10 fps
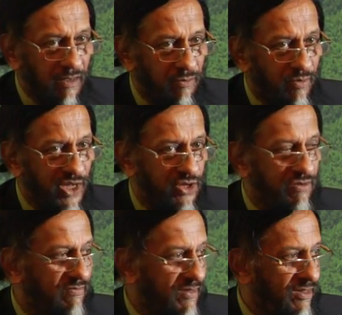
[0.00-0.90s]

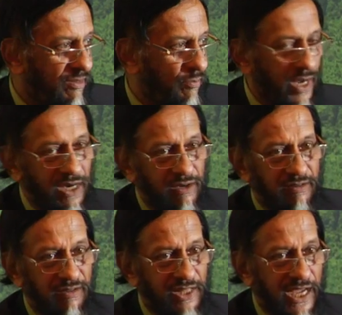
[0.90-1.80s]
which
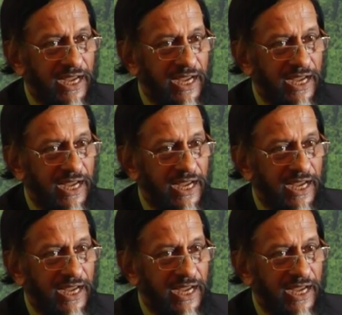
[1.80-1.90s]
meant there